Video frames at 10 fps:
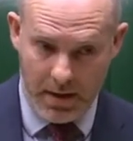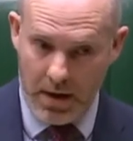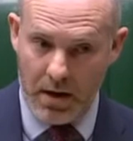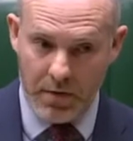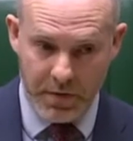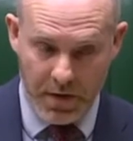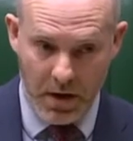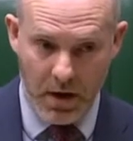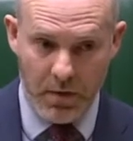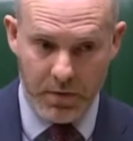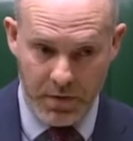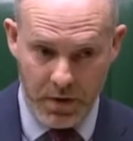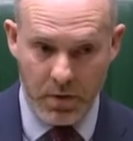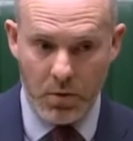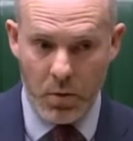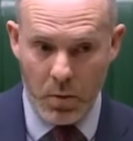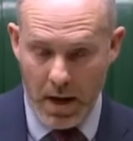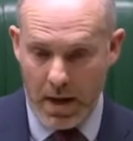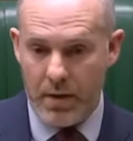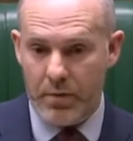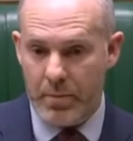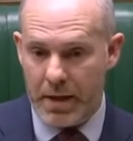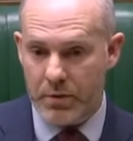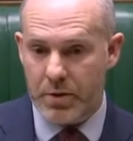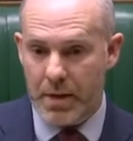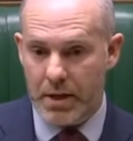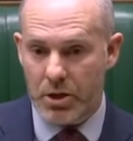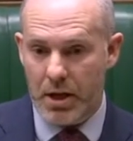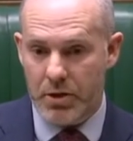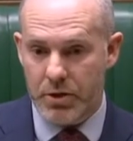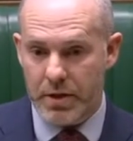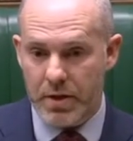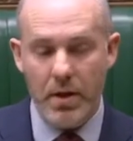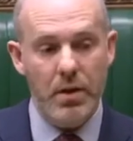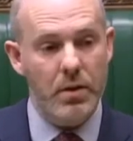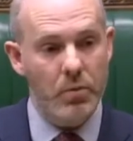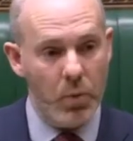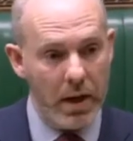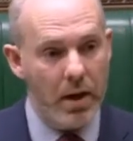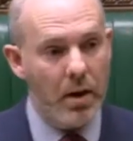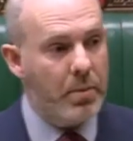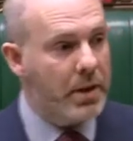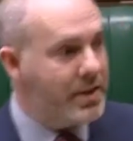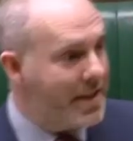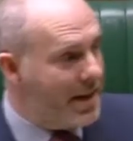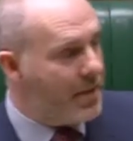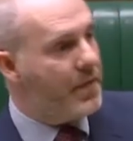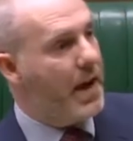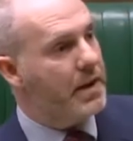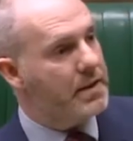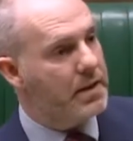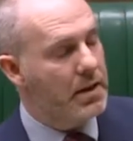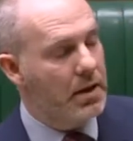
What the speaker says: they are far further away from being able to make changes than we are, because in effect